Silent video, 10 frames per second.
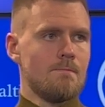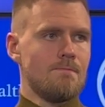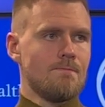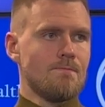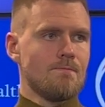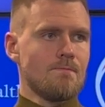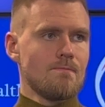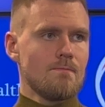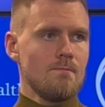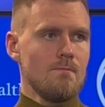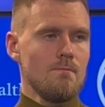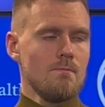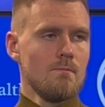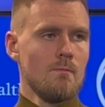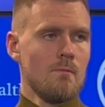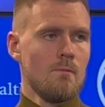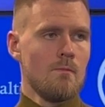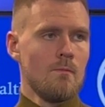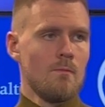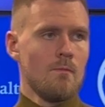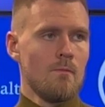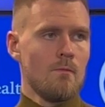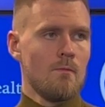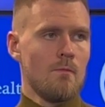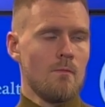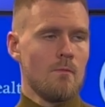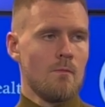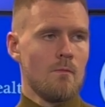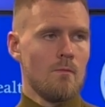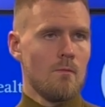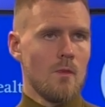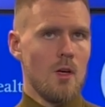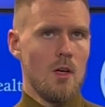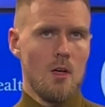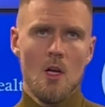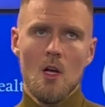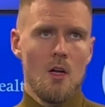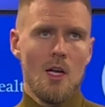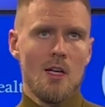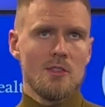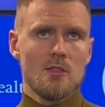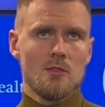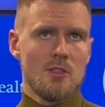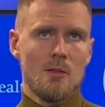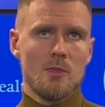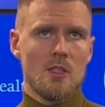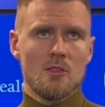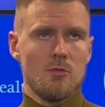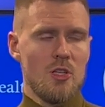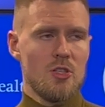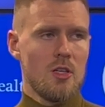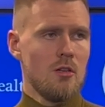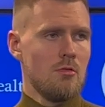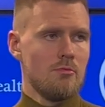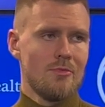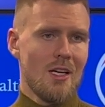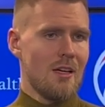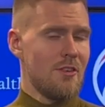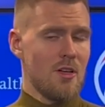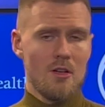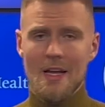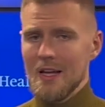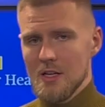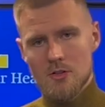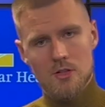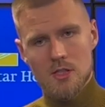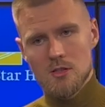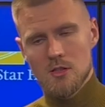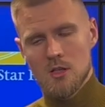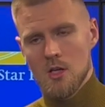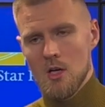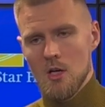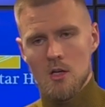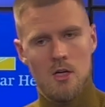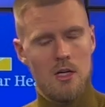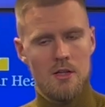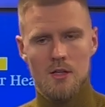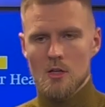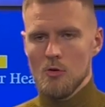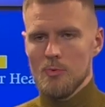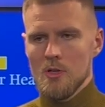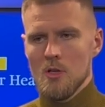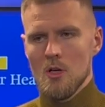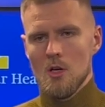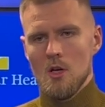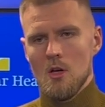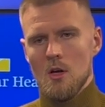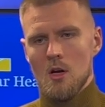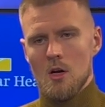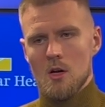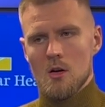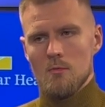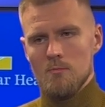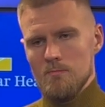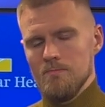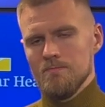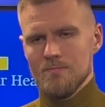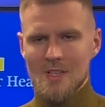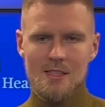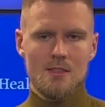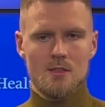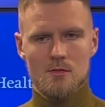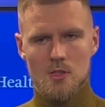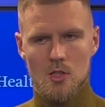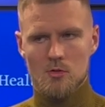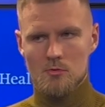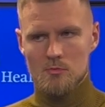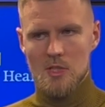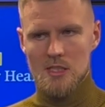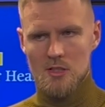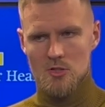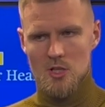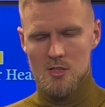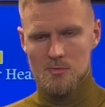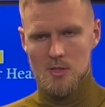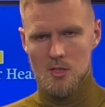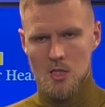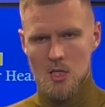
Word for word: What did they do specifically against you in the second half? Yeah. Uh, the same thing, switching, not giving any threes, anything open. Um, that's, you know, that's an adjustment.